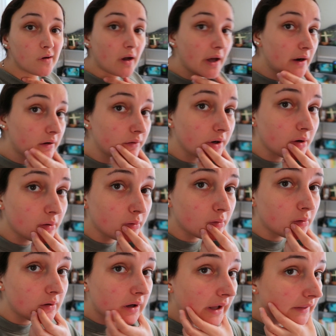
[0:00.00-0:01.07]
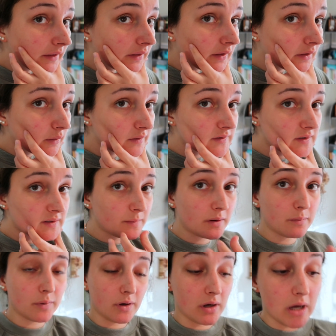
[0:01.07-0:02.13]
I don't know. I think the other one's just a
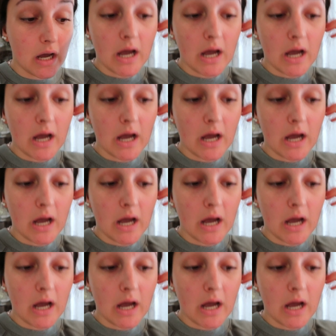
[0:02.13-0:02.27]
pimple.